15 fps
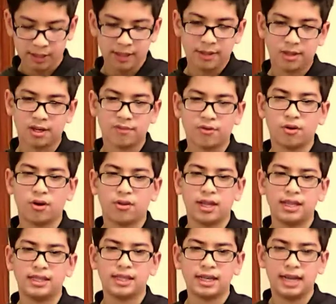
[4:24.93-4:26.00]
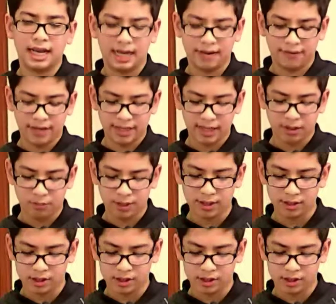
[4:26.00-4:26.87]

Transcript: Therefore, they didn't have any real